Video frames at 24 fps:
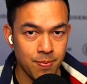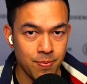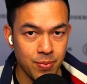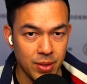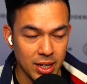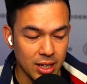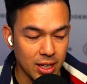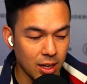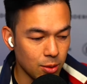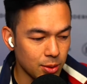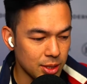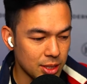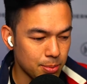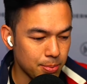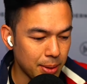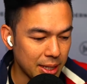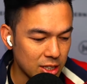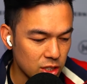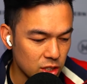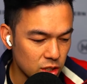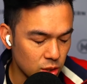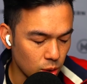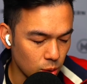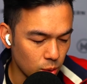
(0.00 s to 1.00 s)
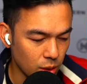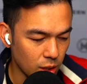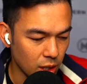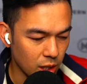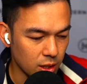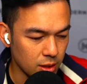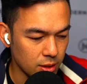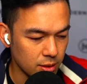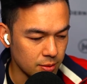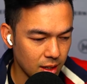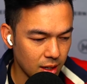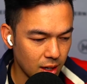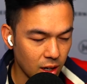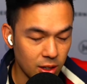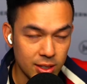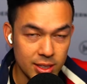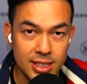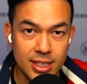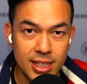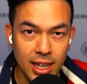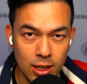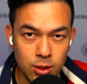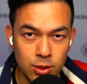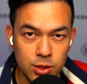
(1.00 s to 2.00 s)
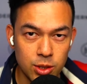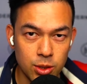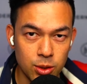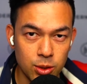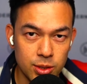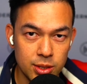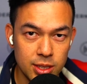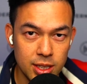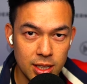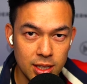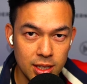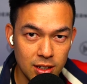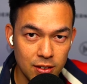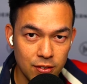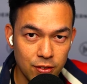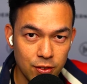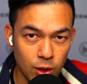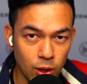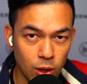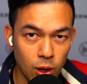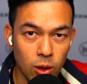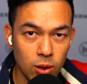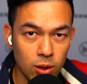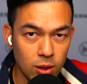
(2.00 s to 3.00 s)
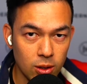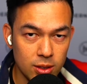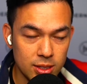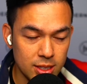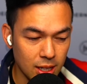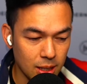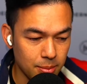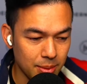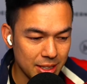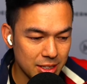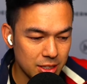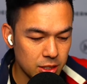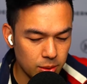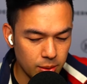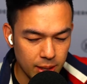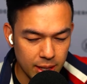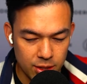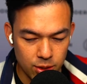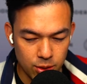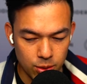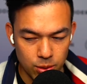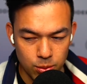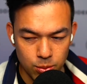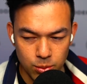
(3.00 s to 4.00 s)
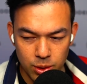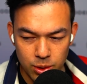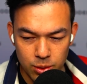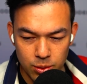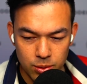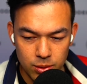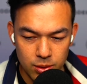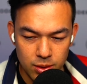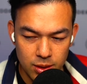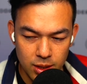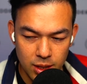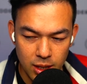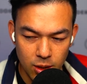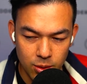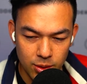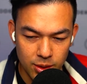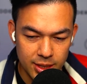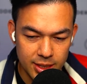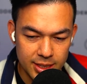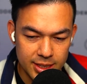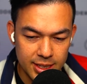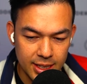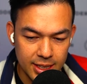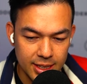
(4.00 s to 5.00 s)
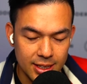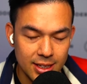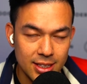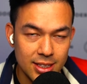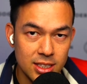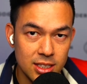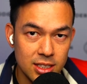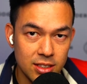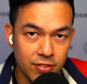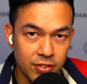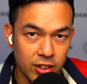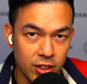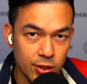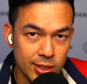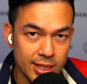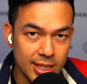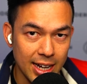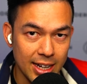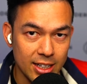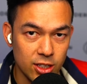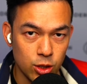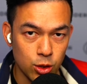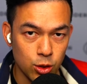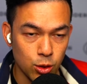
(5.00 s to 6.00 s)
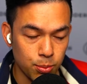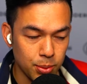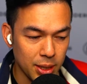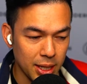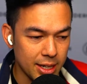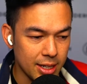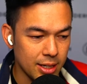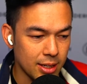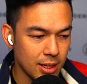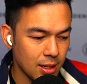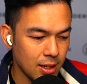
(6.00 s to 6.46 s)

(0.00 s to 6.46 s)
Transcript: Like I would spend so long on sales calls for a long time until I thought, well, hold on a second, this is a very tactical plan.